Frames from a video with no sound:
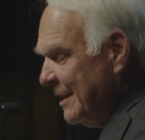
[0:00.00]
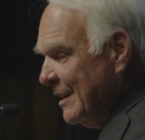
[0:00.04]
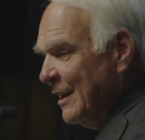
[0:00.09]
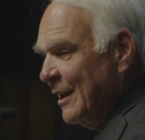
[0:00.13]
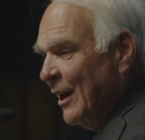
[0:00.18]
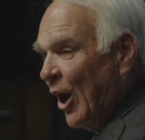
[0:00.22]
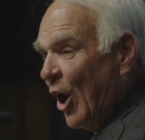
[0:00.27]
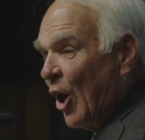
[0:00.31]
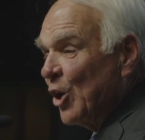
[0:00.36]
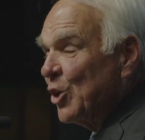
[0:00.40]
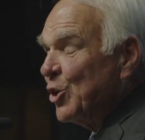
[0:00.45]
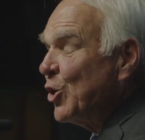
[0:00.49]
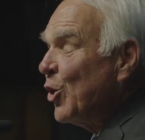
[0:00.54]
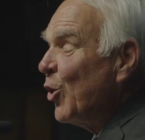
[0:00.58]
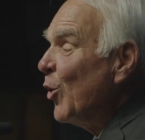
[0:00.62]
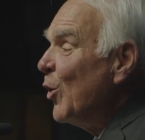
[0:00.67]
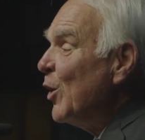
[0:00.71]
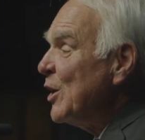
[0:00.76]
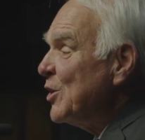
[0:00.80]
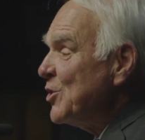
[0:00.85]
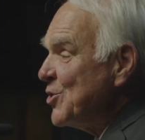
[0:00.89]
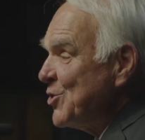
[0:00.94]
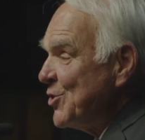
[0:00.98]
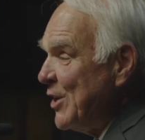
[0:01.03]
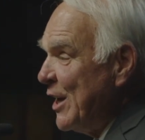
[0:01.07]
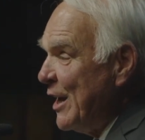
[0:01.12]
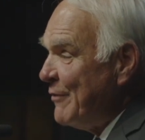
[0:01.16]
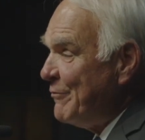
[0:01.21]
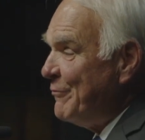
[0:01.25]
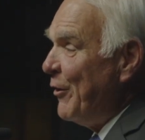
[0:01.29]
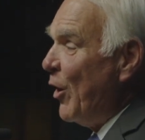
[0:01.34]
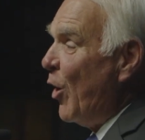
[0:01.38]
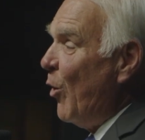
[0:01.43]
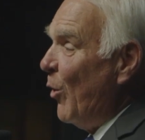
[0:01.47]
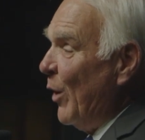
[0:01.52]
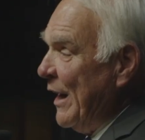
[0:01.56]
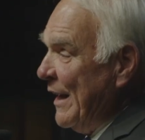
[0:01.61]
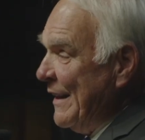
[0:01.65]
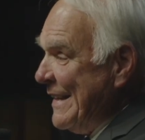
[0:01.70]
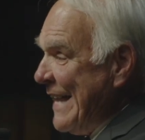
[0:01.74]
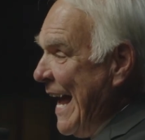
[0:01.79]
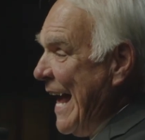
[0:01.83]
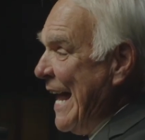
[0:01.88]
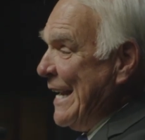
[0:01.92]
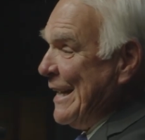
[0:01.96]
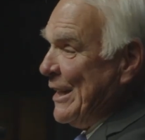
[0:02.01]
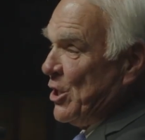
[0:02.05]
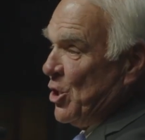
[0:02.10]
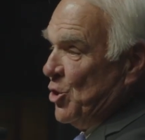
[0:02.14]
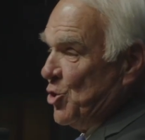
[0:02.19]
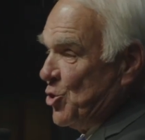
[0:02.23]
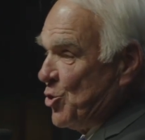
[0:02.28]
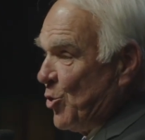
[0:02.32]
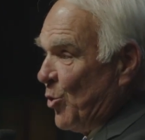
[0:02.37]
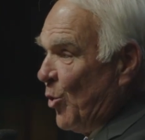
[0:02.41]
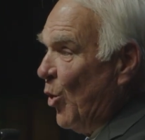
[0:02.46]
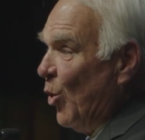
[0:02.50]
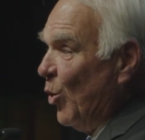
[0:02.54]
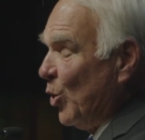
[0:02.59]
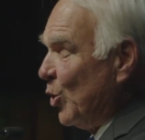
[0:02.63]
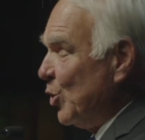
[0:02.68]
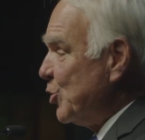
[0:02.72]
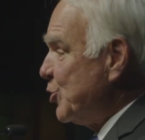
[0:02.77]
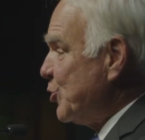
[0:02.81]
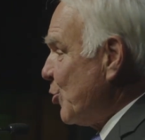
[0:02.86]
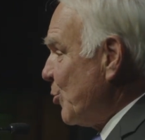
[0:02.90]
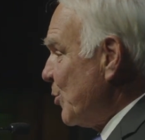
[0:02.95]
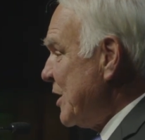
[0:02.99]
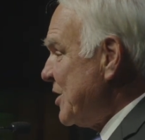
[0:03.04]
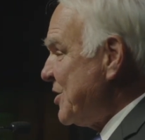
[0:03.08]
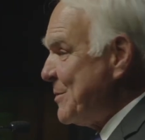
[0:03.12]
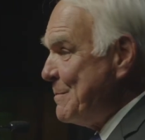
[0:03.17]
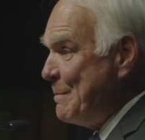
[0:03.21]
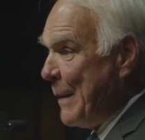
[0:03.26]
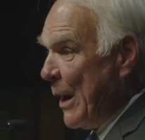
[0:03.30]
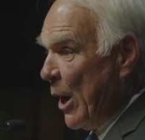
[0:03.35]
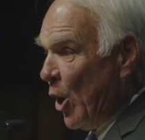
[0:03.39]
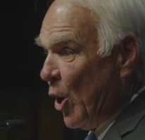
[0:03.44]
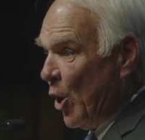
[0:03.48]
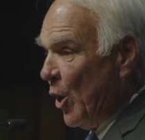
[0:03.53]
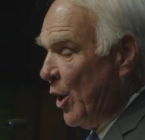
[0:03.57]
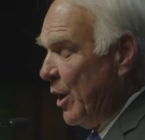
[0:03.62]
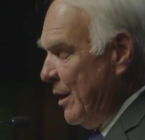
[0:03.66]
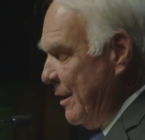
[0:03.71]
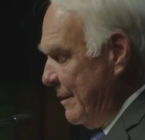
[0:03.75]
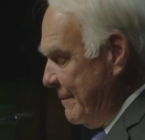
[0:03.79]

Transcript: Our current CFO and then controller, Therese Baird.